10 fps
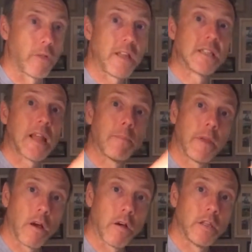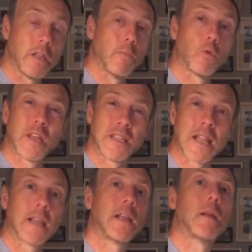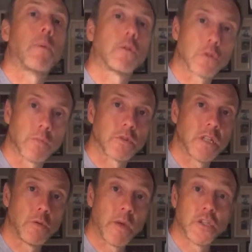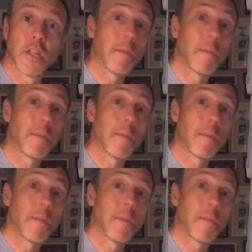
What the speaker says: They stand behind them, or they're standing in a possible situation.